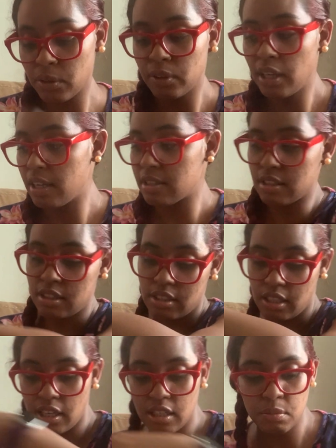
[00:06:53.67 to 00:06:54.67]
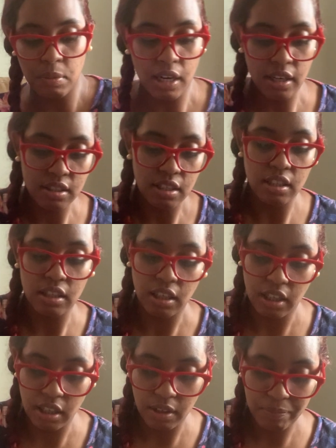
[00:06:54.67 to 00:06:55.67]
yes, in today's box, I did
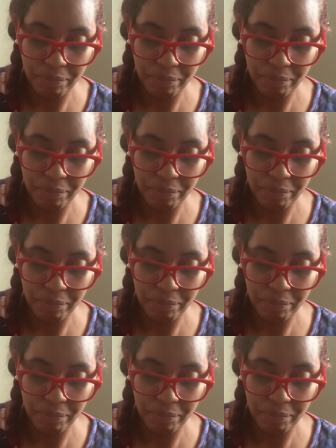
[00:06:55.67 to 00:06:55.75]
get